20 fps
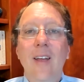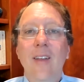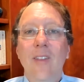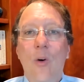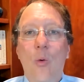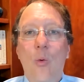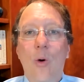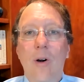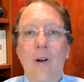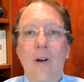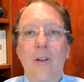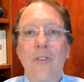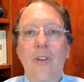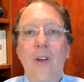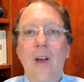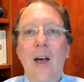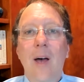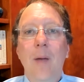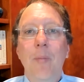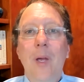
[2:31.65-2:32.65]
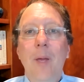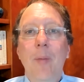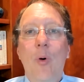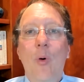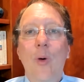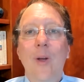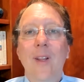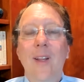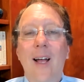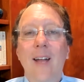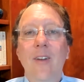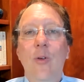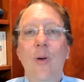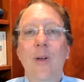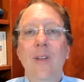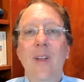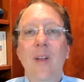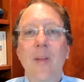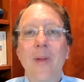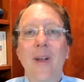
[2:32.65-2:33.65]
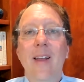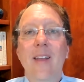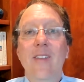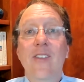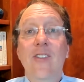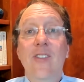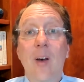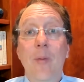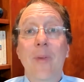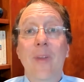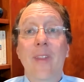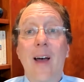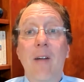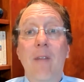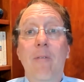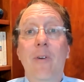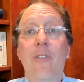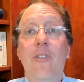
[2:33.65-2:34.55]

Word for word: in the world, people would like to eliminate some of that